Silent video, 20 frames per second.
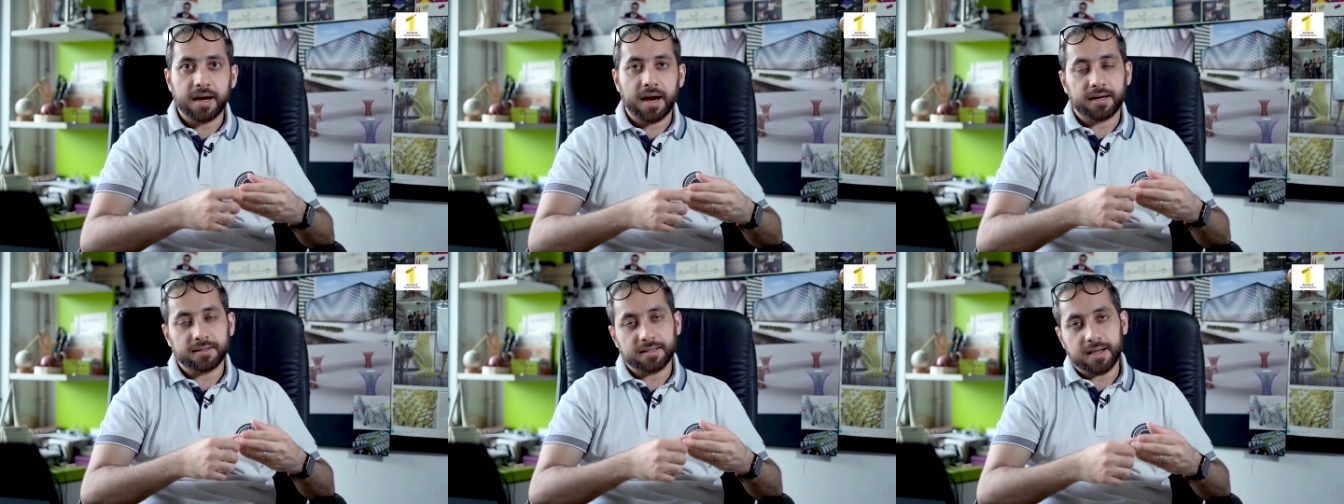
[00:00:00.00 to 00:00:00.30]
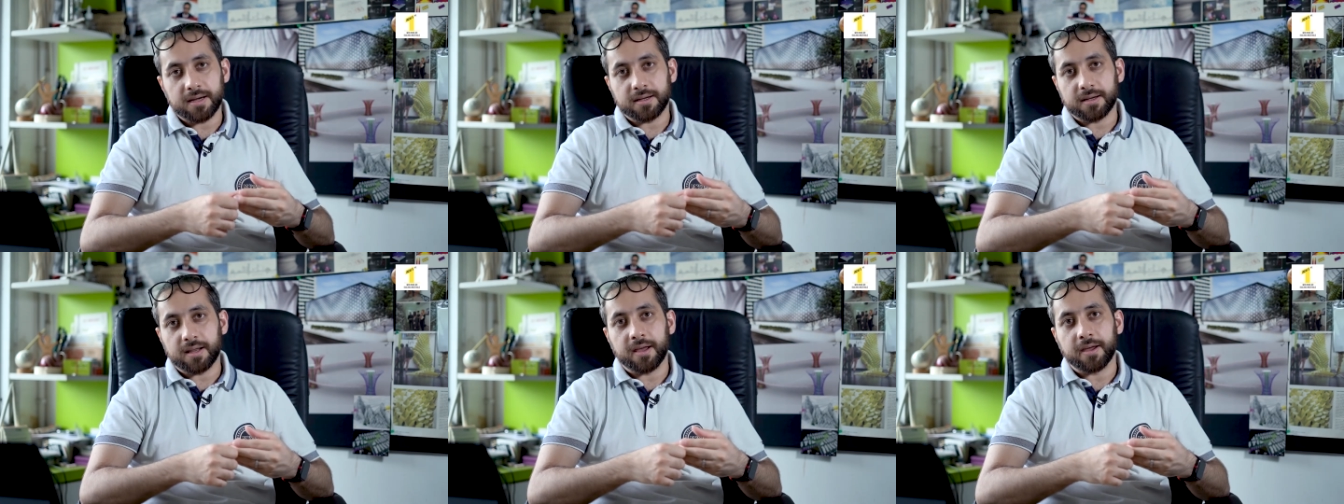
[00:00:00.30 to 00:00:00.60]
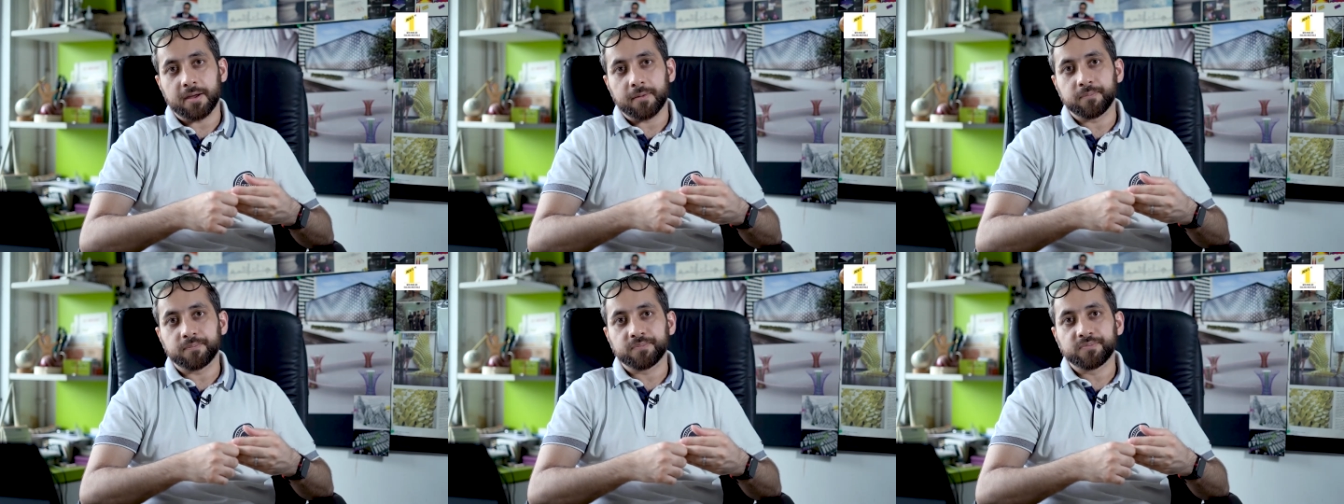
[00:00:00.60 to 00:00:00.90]
at that
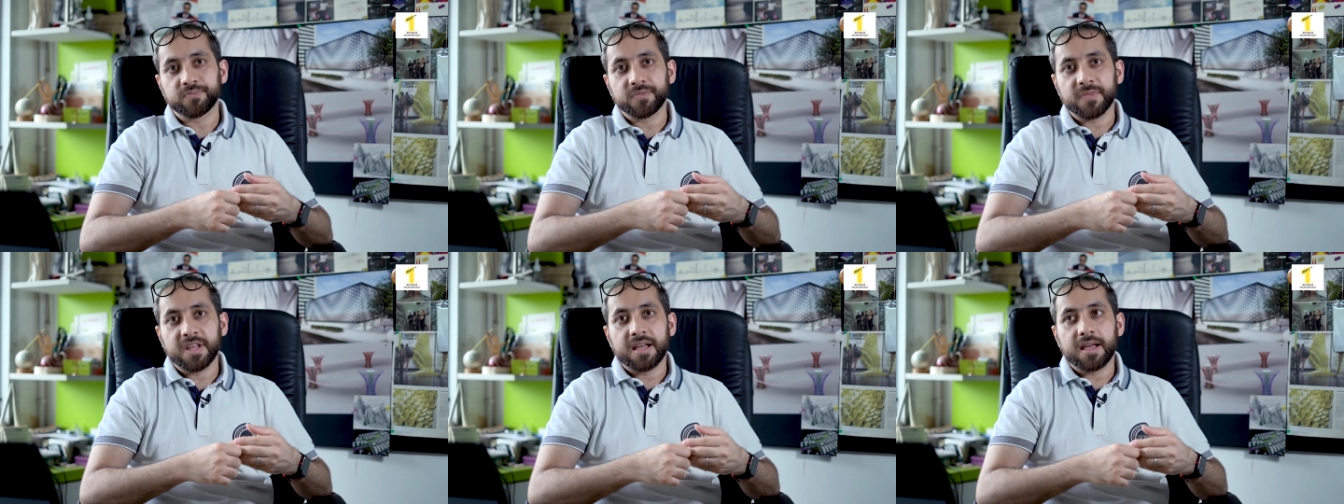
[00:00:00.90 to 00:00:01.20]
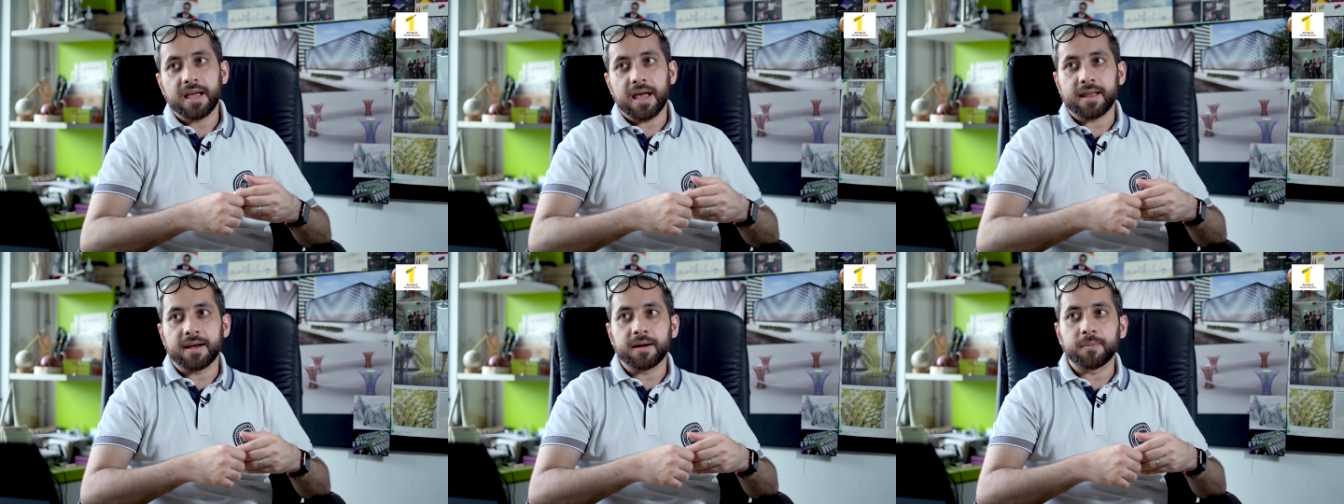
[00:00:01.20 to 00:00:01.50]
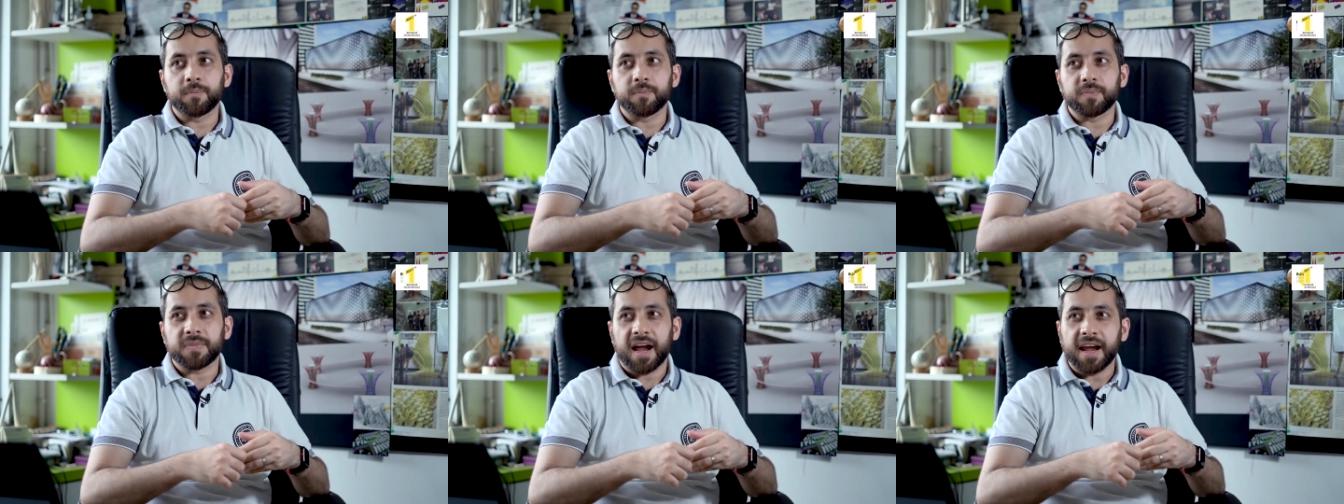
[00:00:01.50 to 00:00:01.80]
time and it
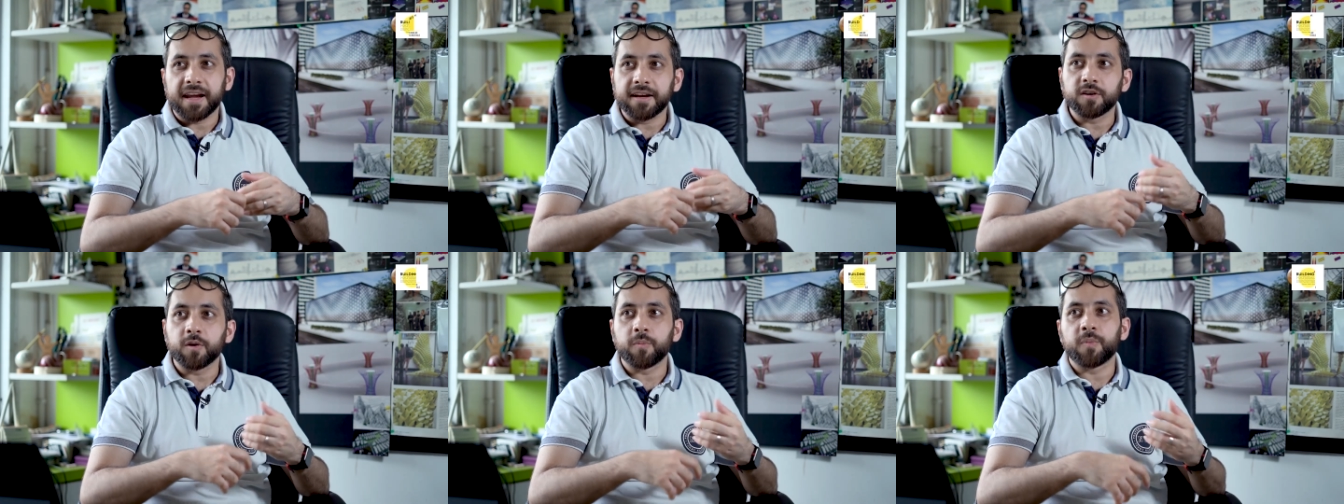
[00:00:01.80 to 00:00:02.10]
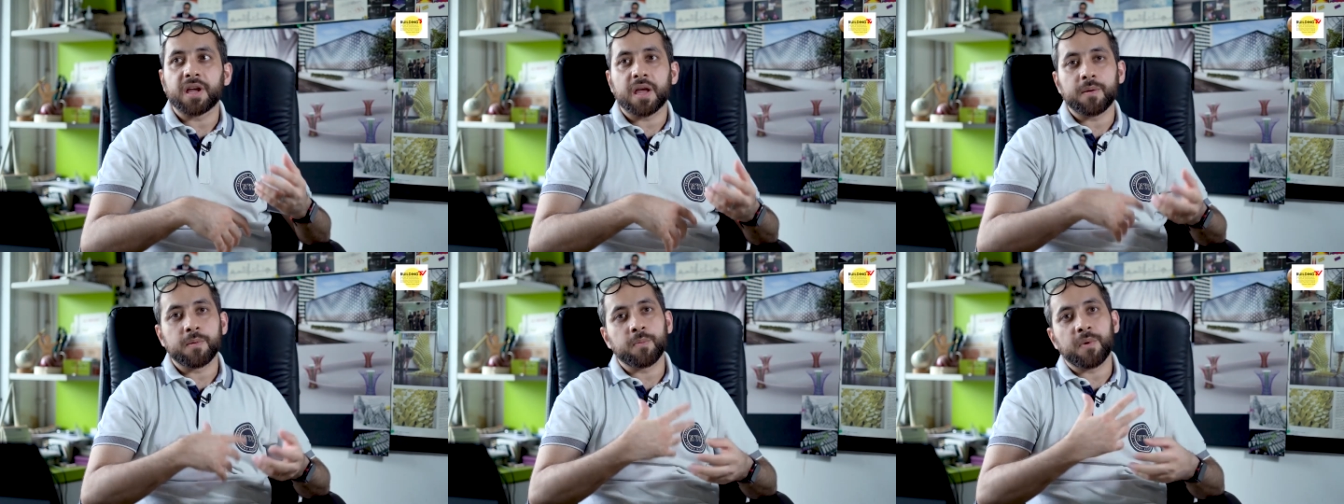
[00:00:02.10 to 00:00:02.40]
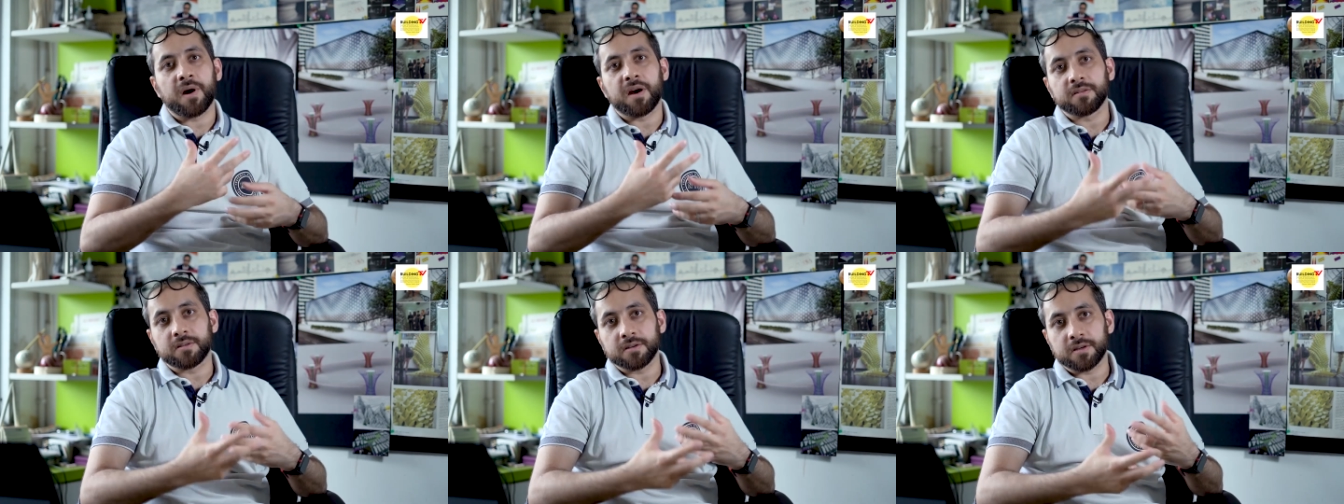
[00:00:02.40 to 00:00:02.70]
kind of became a
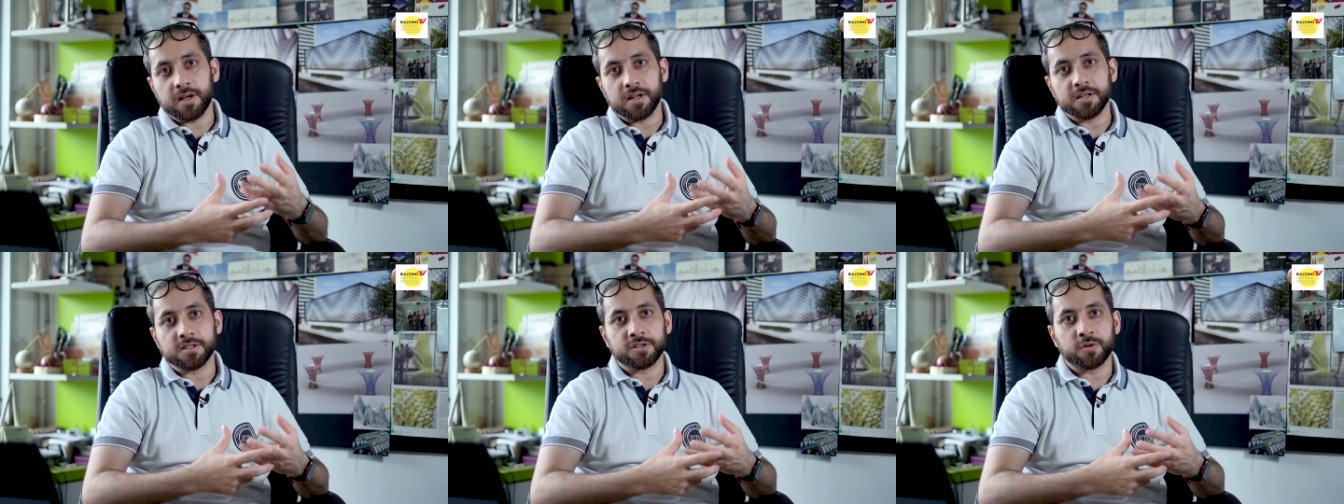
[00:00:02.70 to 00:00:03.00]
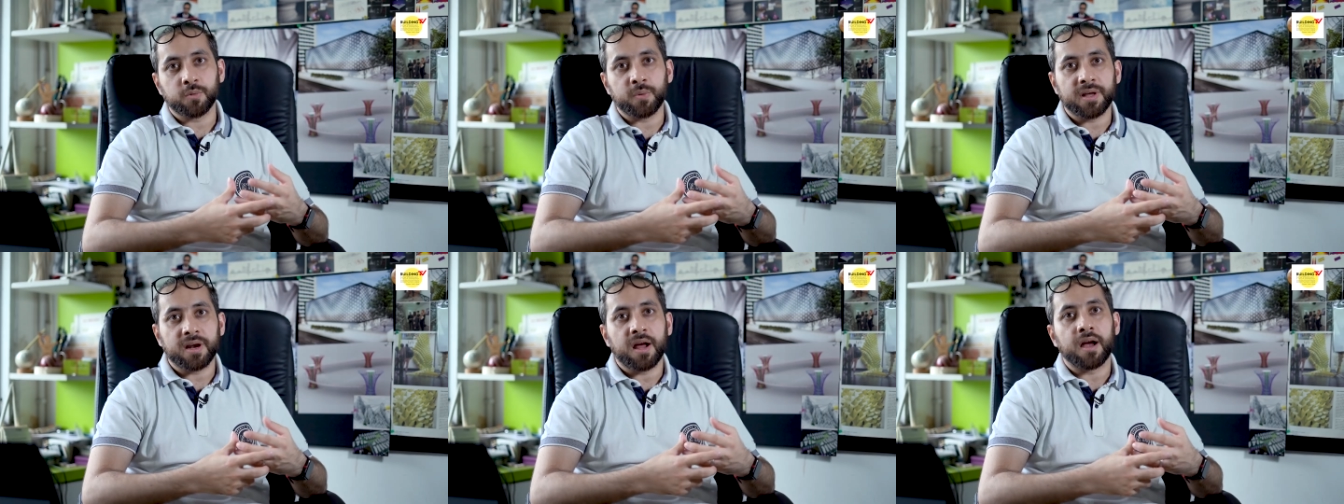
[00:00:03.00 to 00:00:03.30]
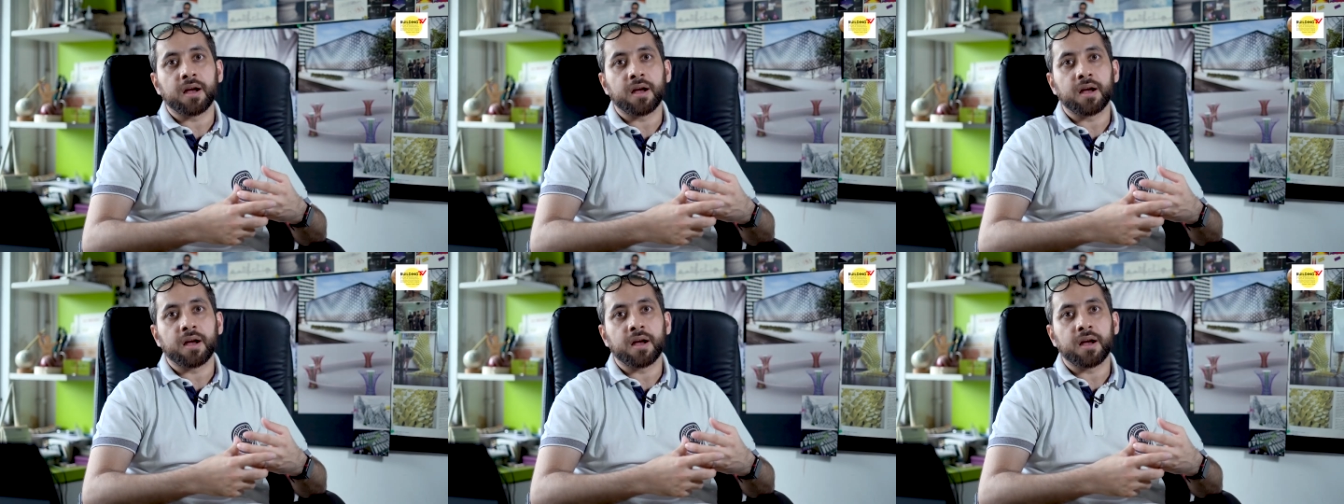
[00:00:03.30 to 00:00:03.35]
part of the culture where